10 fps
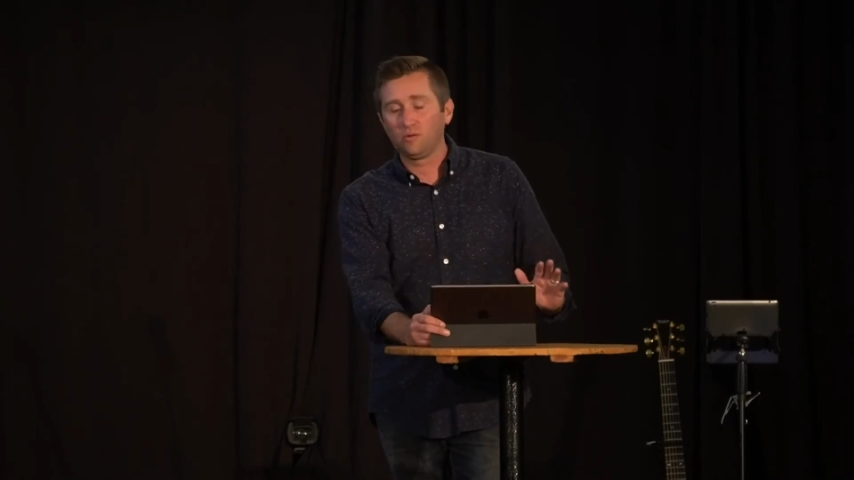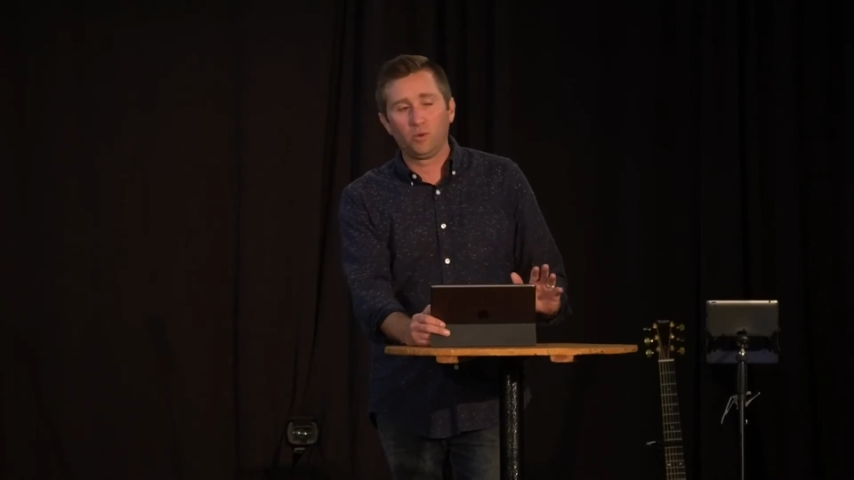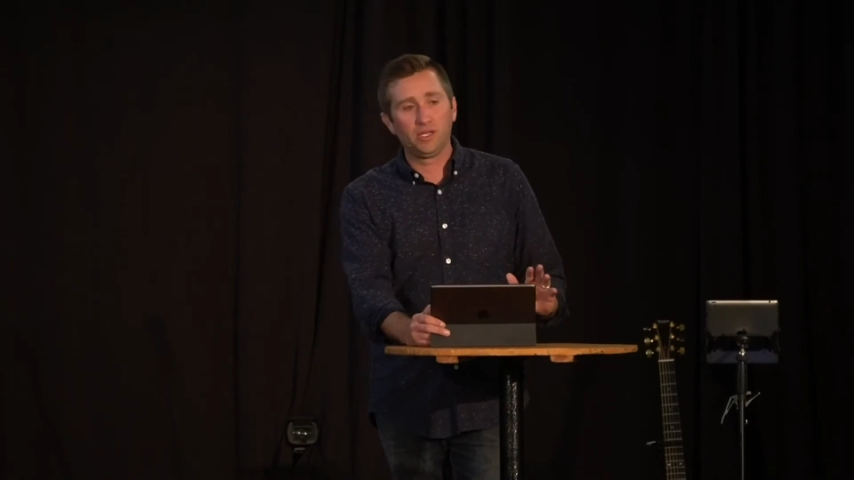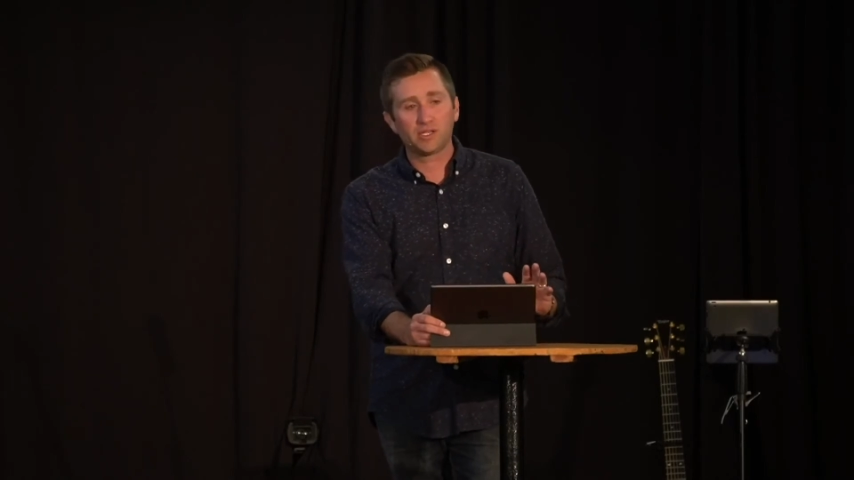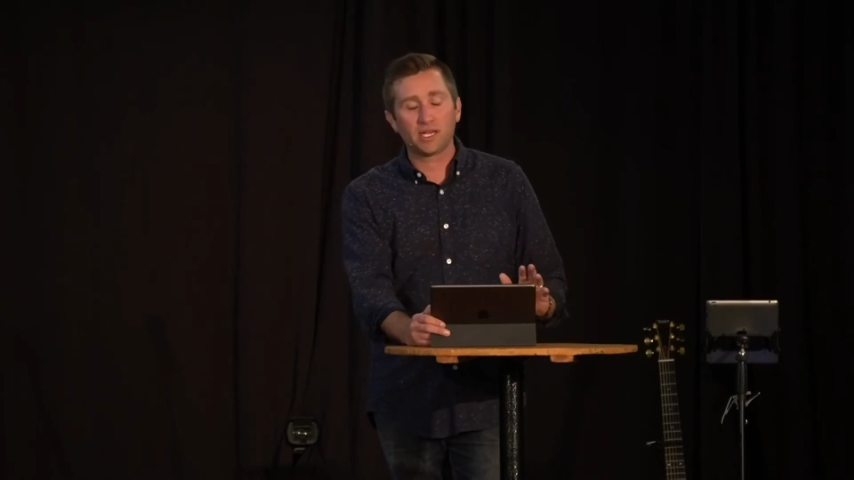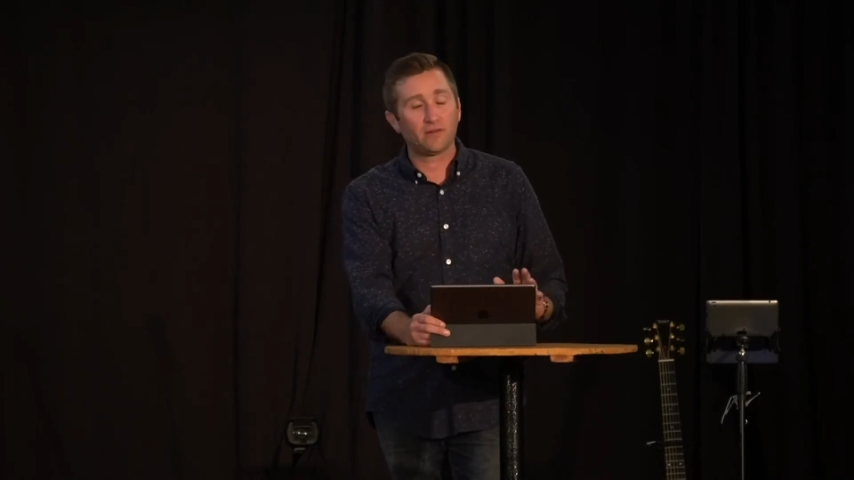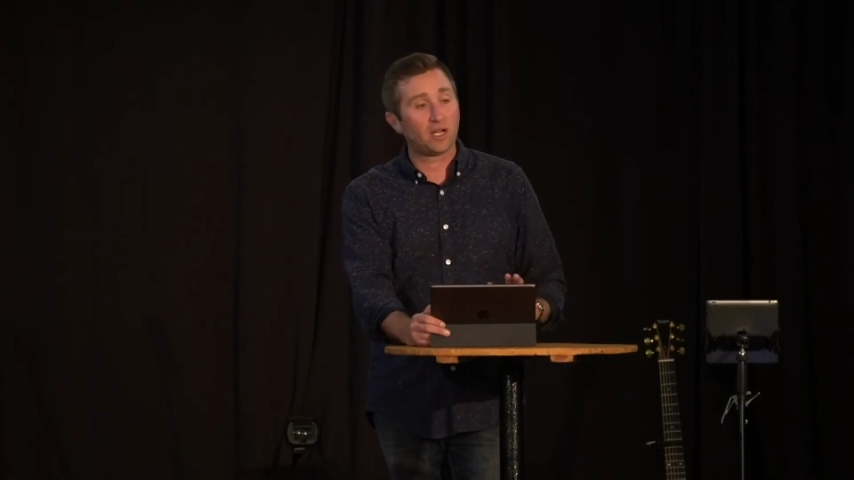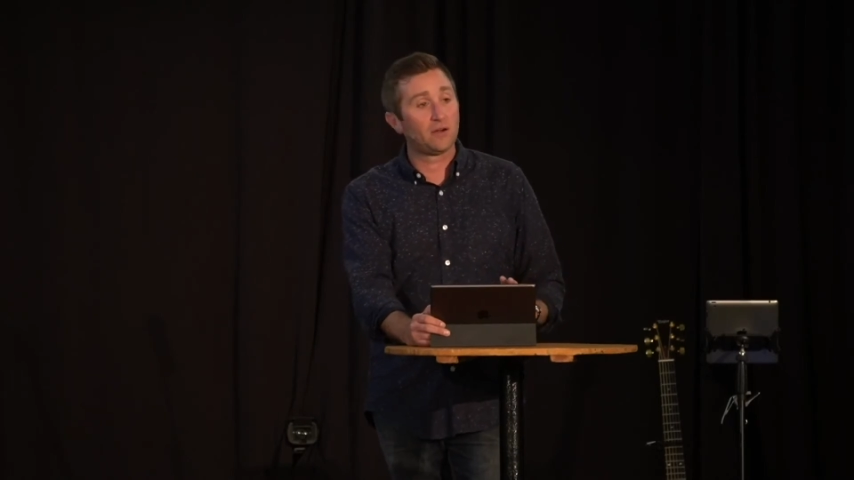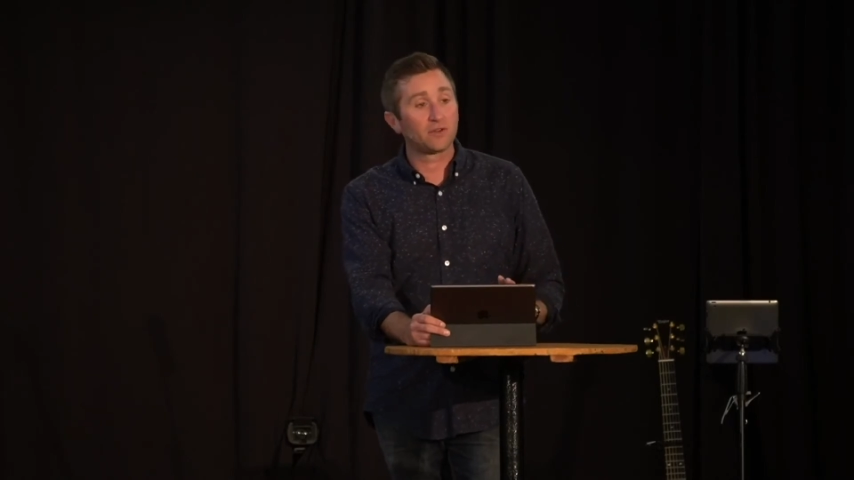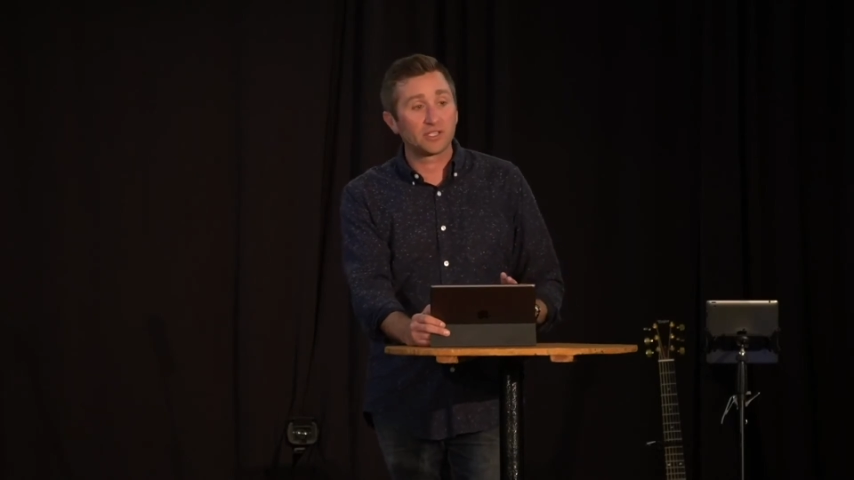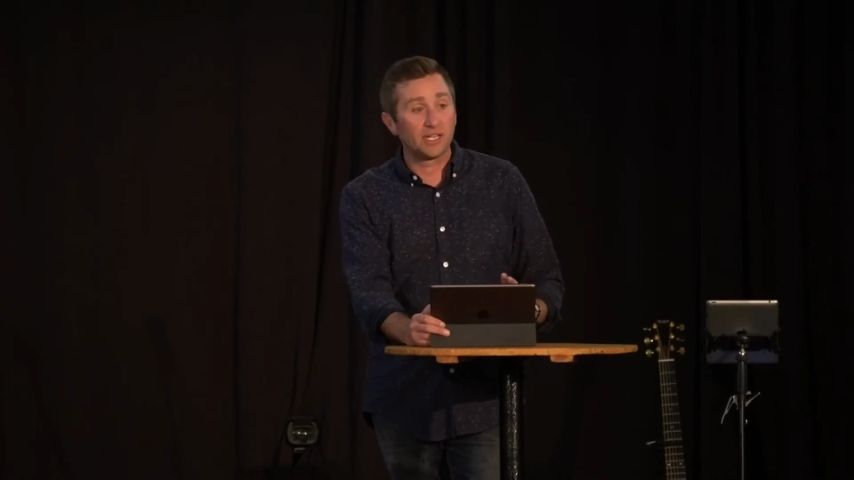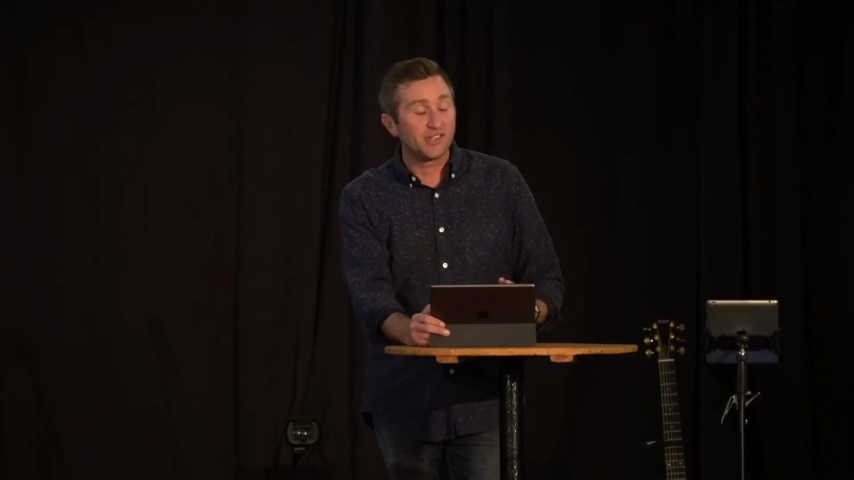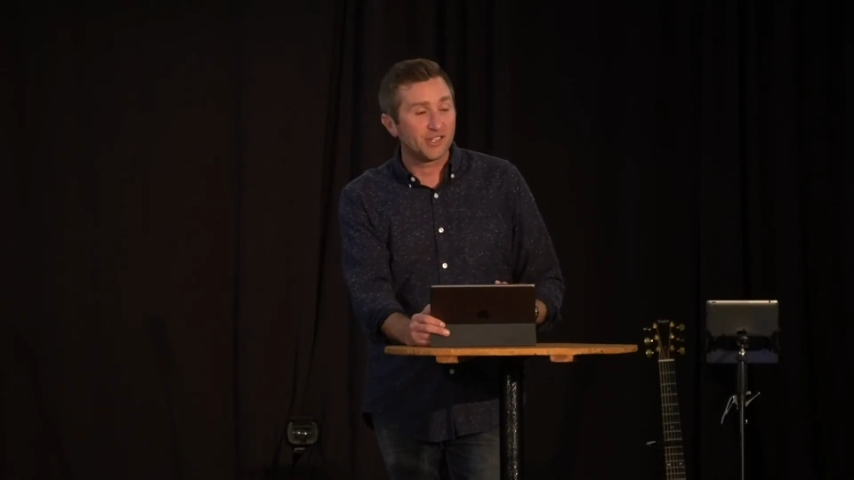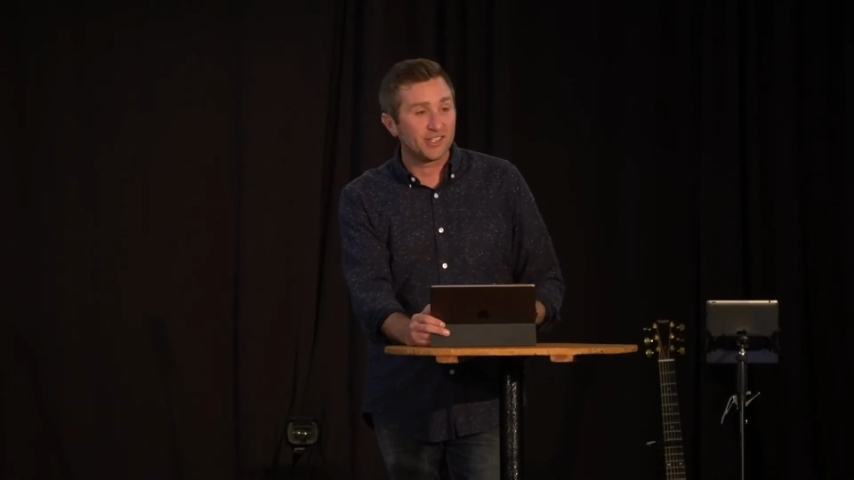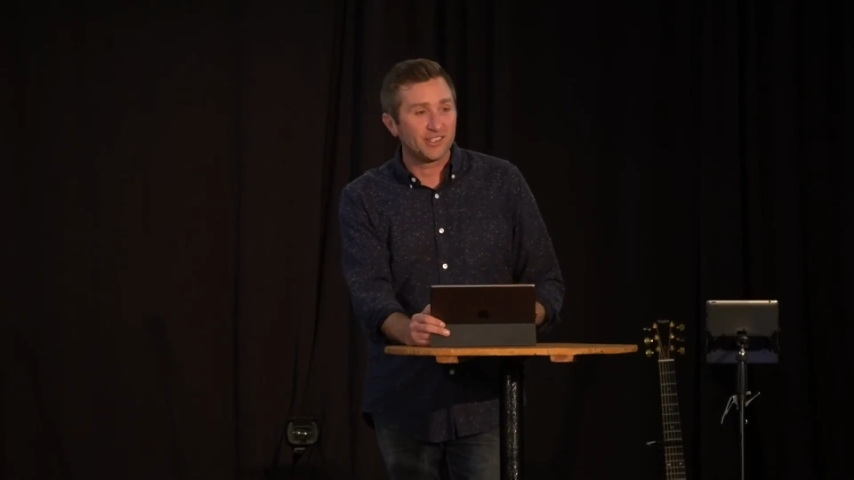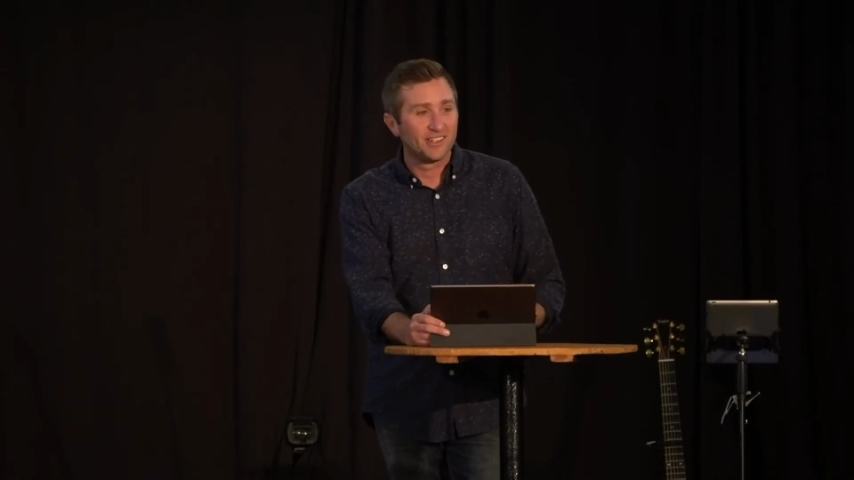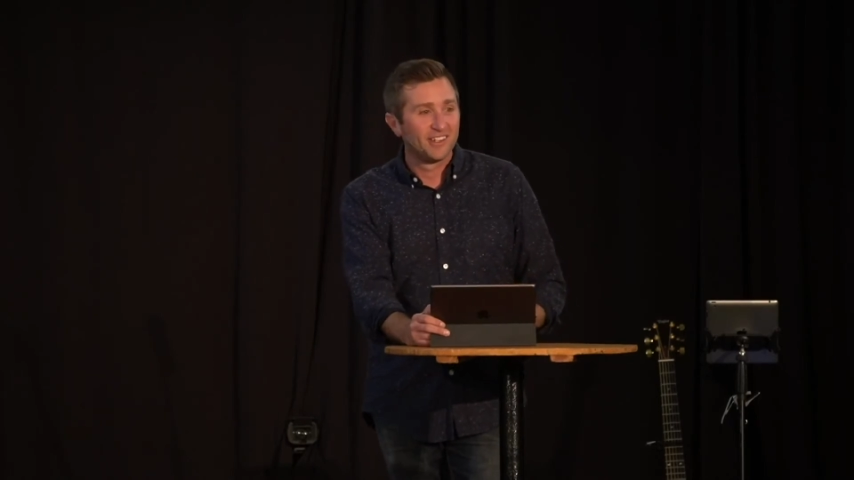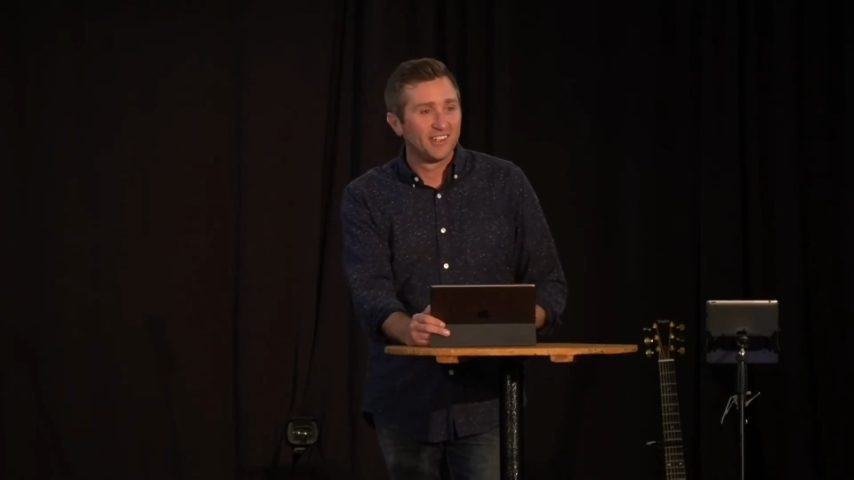We just have a conversation